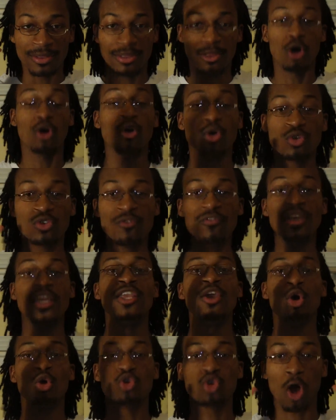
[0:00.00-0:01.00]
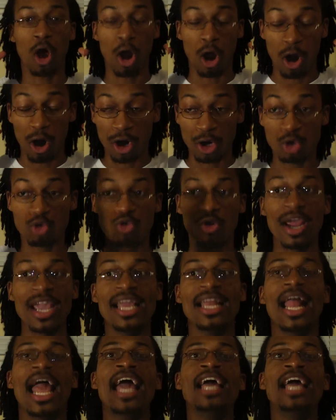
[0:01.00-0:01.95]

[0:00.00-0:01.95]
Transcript: Those videos are great.